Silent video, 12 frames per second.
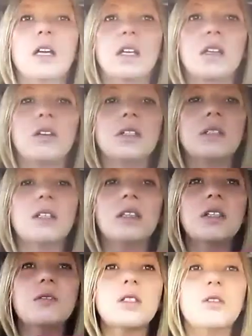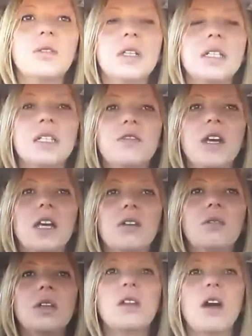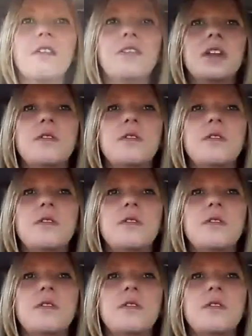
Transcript: those little stories that you've had all your life that